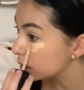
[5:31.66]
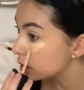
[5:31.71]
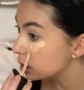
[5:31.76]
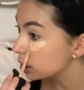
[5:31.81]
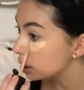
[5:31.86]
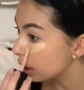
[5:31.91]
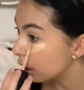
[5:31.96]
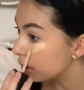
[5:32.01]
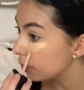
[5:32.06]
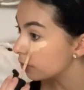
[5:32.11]

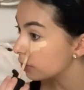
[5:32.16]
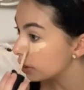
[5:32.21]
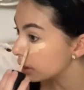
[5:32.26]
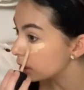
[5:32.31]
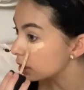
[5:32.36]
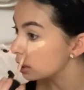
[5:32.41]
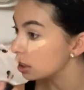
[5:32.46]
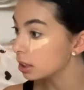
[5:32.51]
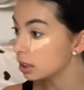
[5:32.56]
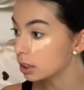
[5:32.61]
stuff
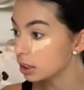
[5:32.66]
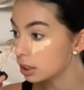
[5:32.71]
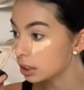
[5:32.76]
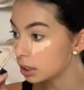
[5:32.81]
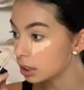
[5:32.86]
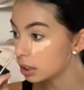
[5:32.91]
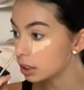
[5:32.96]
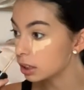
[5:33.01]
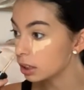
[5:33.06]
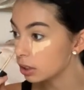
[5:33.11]
is
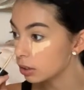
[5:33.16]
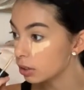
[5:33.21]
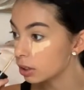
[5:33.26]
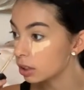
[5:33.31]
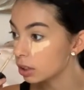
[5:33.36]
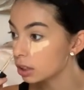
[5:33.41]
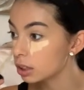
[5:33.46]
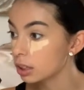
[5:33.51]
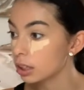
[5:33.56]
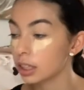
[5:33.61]

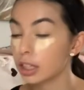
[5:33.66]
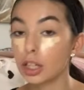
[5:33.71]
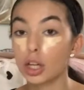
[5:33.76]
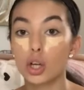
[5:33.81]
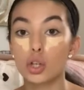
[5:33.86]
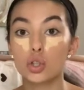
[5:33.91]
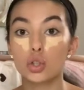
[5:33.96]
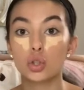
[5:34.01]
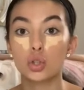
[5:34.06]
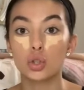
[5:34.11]
seriously
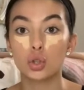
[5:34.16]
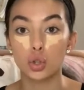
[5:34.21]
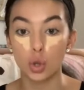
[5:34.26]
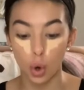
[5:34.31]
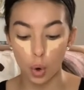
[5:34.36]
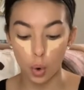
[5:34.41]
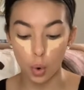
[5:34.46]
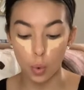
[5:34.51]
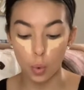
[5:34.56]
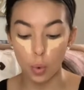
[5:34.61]

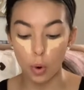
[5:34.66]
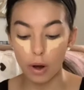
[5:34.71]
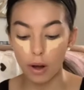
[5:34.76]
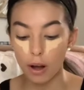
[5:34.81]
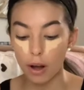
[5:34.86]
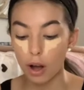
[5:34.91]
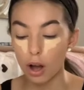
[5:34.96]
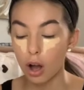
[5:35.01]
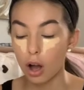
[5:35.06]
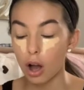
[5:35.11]
so,
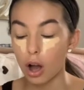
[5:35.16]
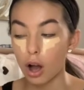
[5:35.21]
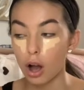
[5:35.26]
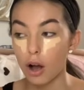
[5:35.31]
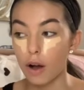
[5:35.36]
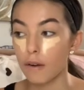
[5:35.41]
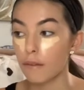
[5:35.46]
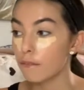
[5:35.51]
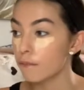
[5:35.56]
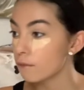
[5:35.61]

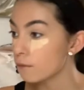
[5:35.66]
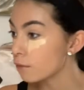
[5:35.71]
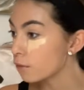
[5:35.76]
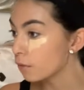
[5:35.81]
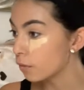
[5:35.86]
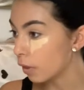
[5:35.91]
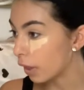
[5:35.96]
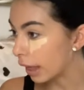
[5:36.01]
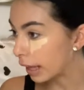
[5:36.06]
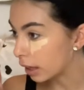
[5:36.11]

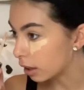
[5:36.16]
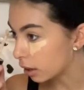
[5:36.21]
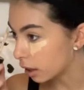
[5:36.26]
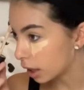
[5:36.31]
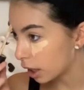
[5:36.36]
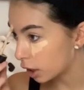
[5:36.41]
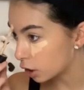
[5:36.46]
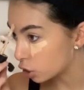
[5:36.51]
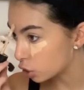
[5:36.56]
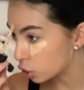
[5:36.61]
like,
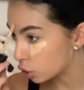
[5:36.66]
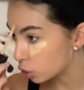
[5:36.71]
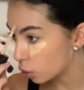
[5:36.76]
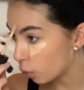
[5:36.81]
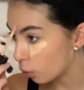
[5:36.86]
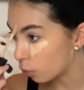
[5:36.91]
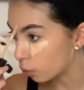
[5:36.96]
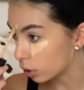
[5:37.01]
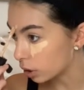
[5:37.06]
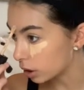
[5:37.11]
it's
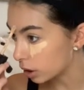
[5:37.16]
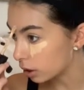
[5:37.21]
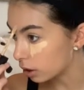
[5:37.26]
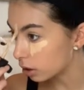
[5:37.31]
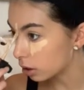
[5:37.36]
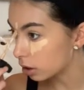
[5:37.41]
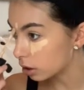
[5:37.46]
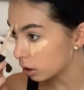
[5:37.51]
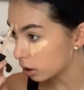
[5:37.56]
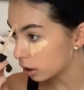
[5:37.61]
so freaking
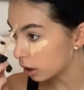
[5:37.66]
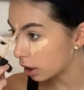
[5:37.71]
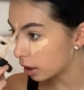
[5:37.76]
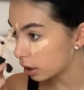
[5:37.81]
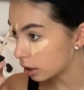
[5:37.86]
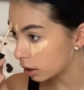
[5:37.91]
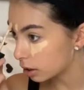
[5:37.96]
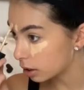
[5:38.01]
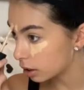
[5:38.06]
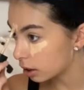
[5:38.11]
good. Like,
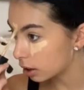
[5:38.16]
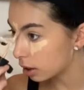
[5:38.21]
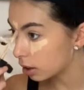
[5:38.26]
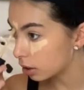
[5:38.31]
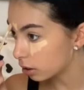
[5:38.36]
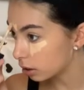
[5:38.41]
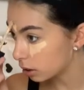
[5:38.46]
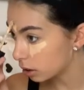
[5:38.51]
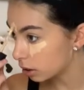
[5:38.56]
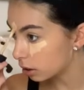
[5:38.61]
it's
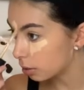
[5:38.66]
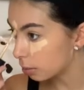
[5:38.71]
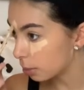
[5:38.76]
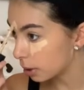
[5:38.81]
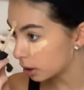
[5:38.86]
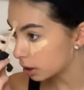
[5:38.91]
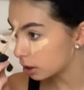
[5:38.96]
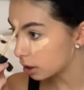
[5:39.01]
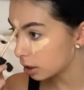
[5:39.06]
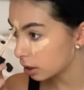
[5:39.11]
literally the
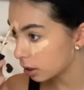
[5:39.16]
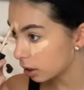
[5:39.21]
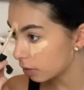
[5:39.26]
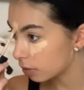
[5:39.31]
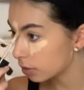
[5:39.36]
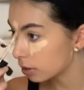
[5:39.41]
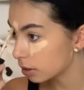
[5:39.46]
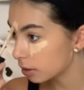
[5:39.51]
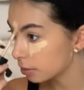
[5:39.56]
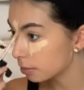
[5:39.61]
best thing
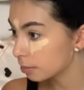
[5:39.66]
ever.